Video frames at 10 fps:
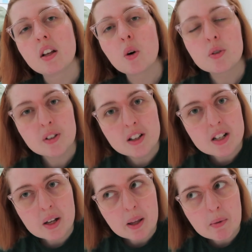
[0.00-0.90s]
Also, can you
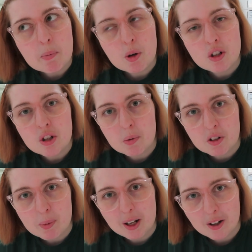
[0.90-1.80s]
tell that my mood is so
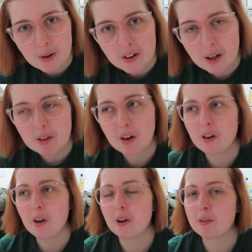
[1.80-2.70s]
much better knowing that I'm going
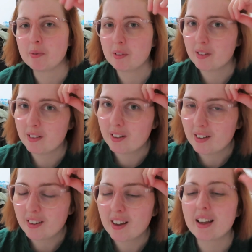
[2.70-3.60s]
home?
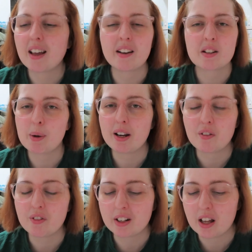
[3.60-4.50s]
Again, I explained
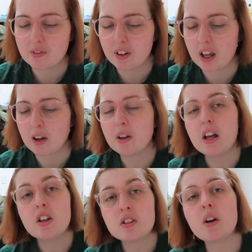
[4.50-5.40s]
everything in that video.
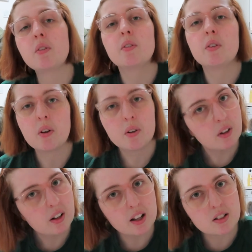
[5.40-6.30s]
So,
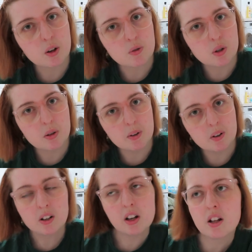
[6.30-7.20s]
let's go to the
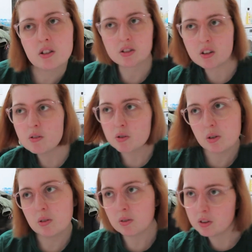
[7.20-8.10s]
mall. Let's go
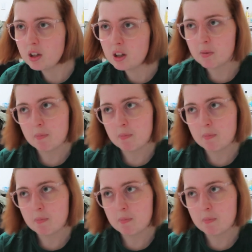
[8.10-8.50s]
to the